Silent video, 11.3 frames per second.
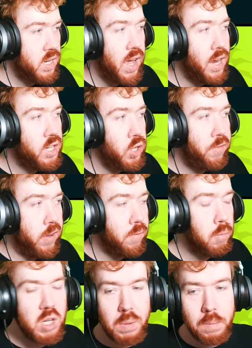yeah, I do think for
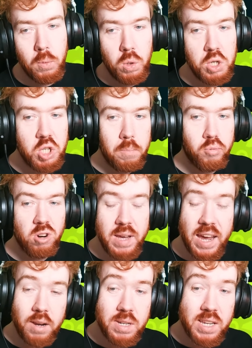most people, you should probably
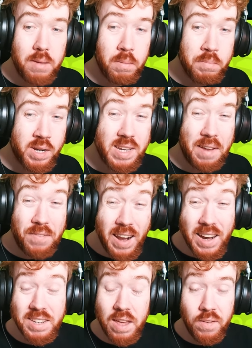end up skipping, because I feel
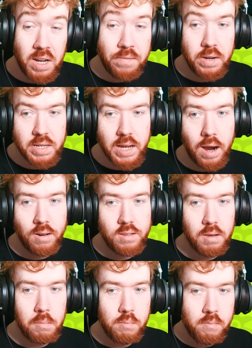like, if anything, this
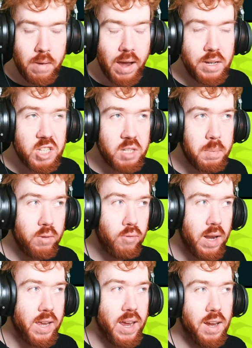character might just be
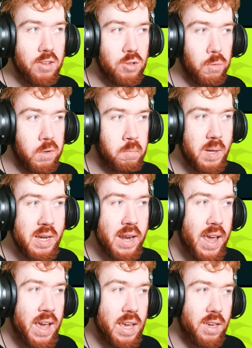relegated towards being
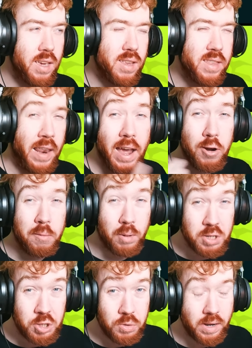a Knighthood
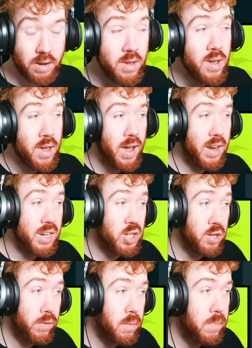boss unit, and it's
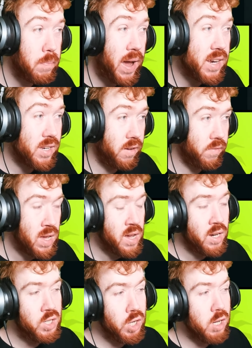just for the passive.
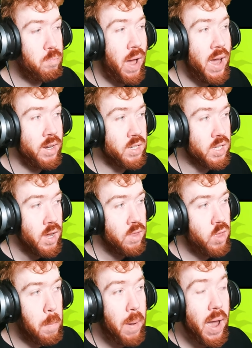She does bind.
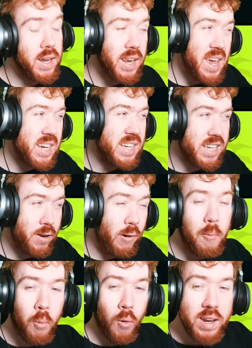The bind is
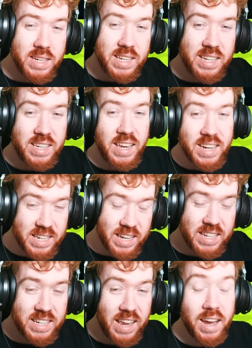
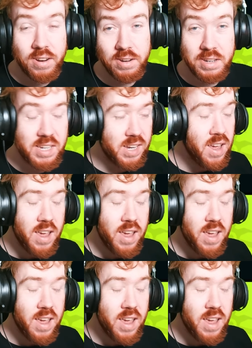0.6 seconds.